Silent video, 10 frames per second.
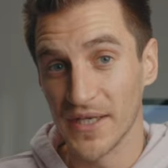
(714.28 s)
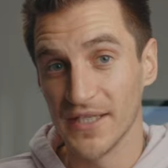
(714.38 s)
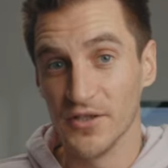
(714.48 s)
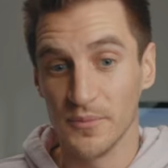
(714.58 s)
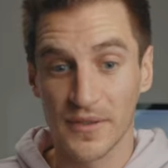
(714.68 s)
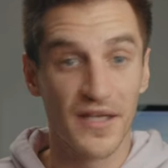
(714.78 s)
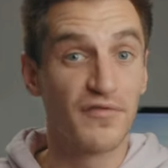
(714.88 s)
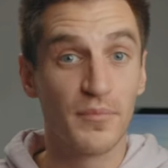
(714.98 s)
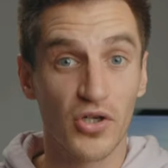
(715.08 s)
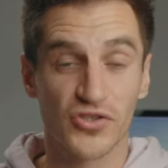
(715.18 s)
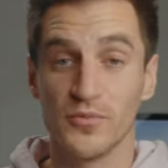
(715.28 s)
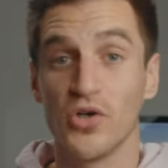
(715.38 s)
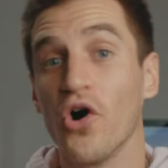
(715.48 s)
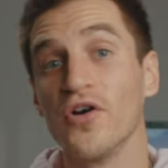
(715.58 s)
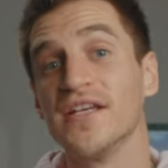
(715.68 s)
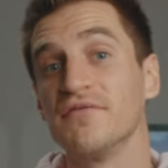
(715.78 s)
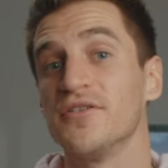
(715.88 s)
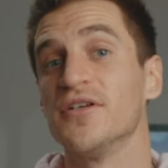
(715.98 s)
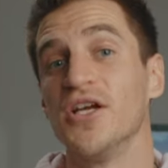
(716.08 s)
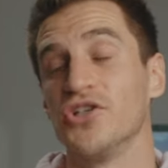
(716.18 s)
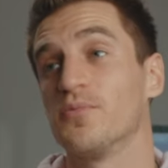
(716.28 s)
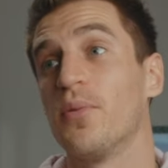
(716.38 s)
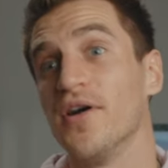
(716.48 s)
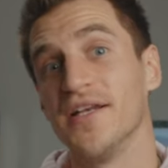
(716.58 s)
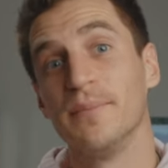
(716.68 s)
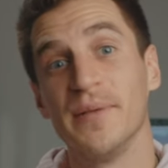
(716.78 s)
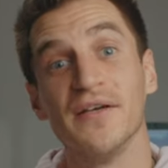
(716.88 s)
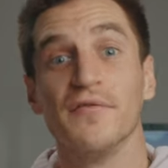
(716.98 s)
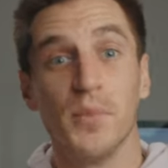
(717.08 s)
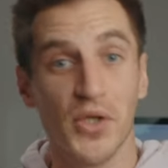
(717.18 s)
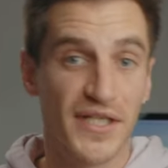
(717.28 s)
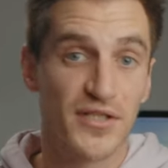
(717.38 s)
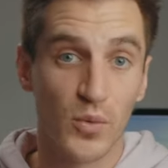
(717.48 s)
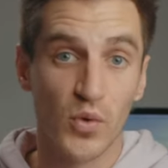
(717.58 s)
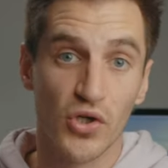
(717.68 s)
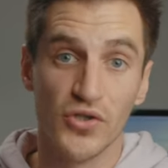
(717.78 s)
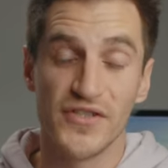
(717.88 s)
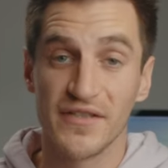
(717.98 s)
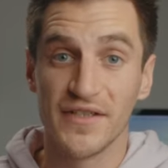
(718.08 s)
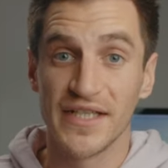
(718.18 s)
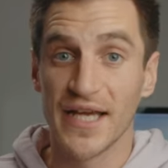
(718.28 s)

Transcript: picking up if possible, or even just putting a bit of money towards if you